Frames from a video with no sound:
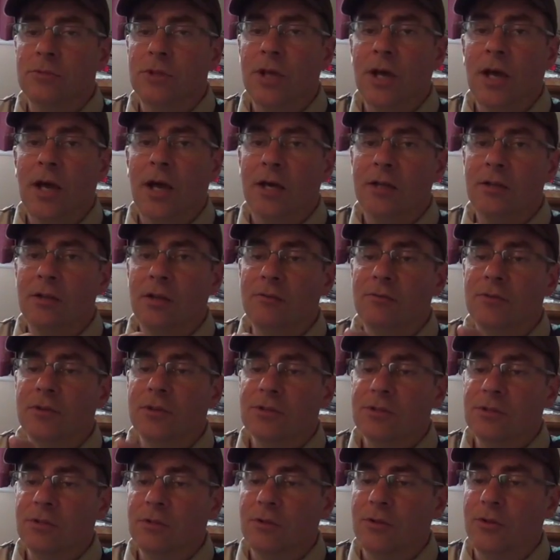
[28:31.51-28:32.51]
Yeah, I love
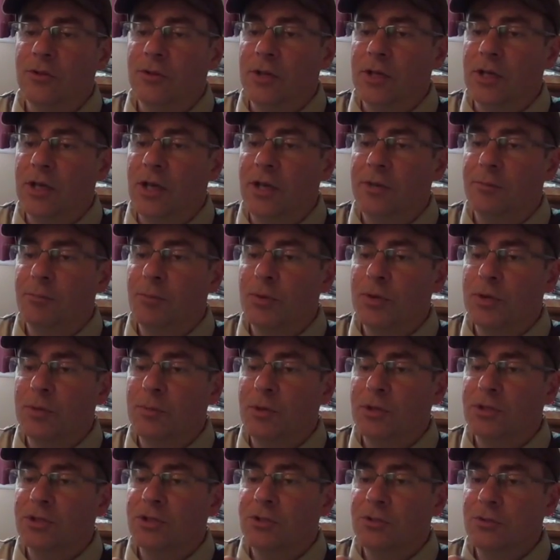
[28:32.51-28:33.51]
this little thing. I pretty
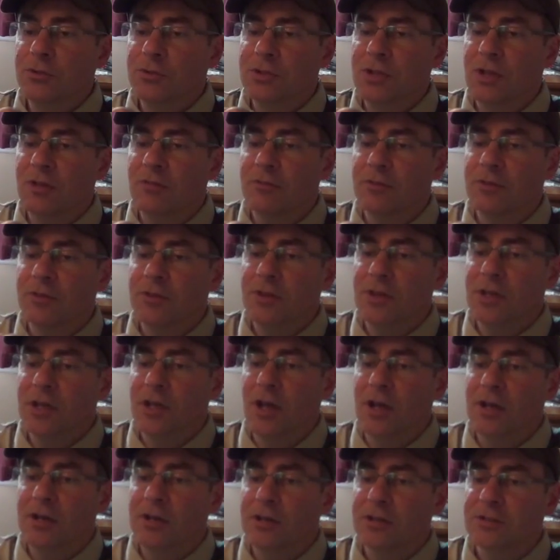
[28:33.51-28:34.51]
much used everything
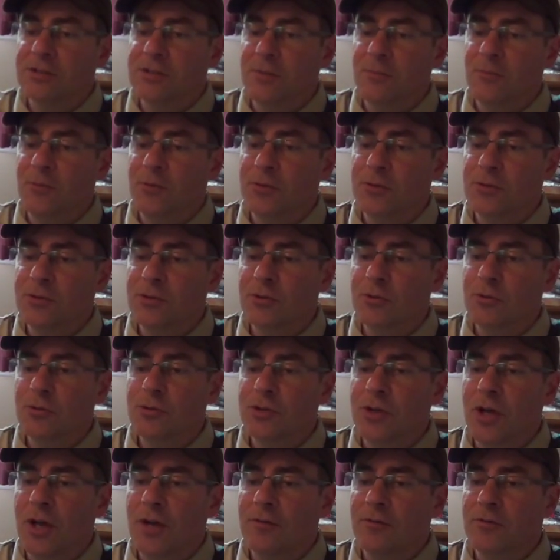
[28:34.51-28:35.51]
on it except for the
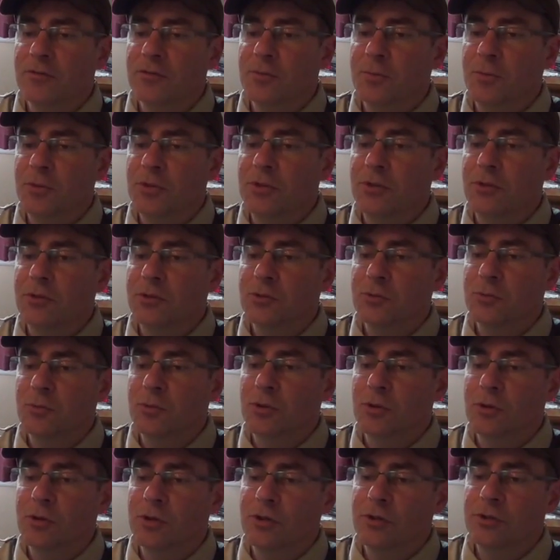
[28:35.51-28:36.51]
screwdrivers, but those
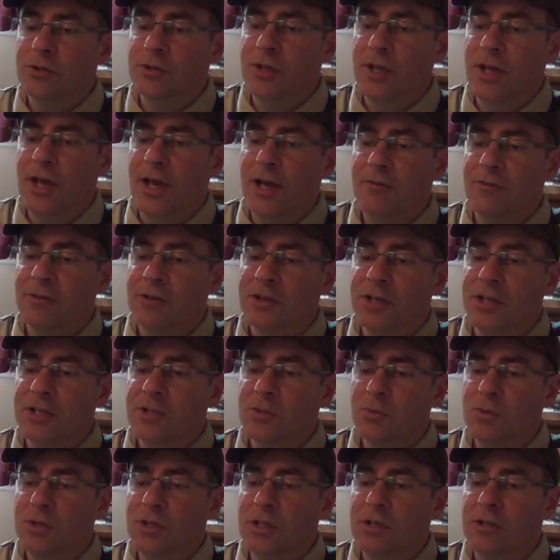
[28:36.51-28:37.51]
were good to have in
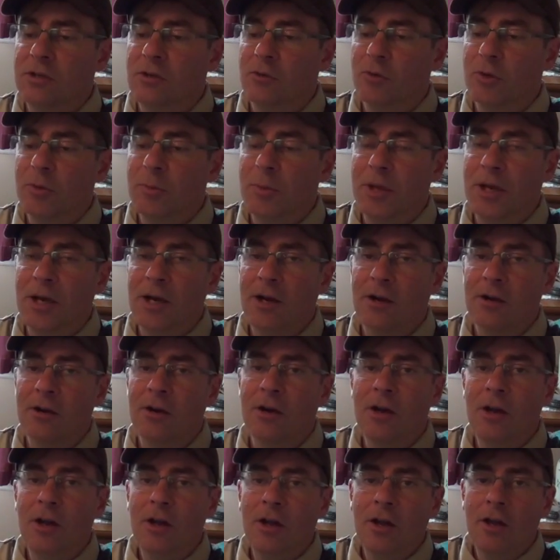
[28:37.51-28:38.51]
case we needed to
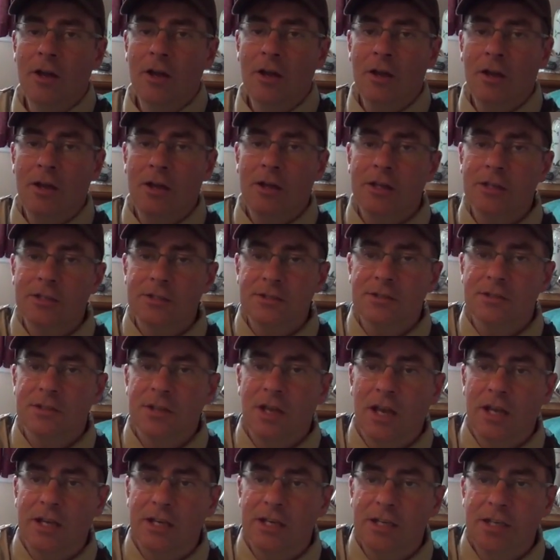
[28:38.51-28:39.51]
repair. It's
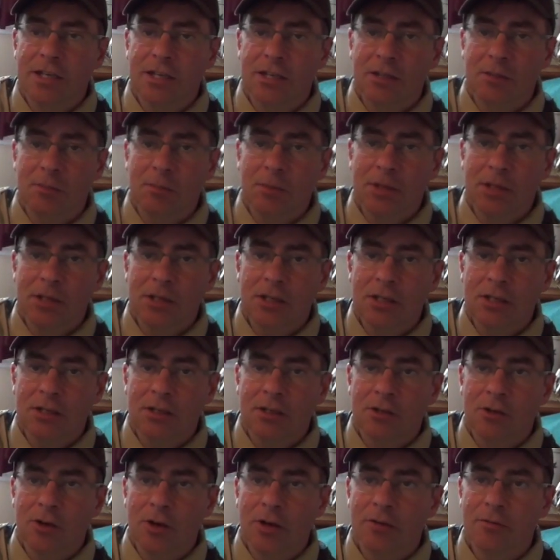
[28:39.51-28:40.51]
tiny, itty
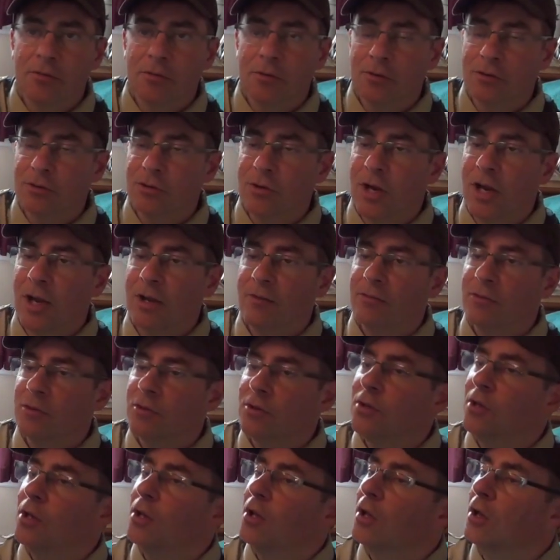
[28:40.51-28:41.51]
bitty, great for
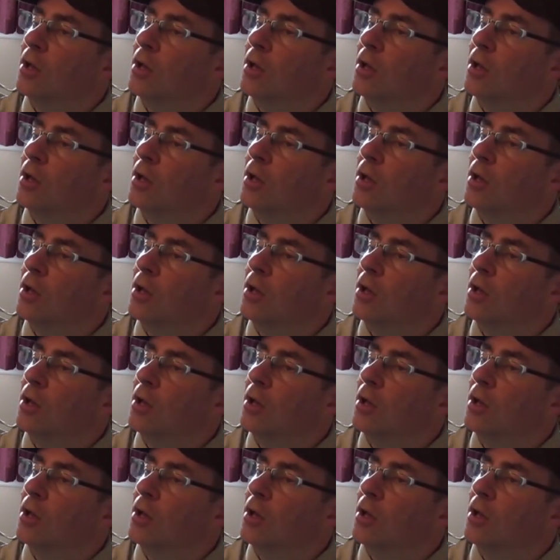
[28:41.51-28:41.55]
travel.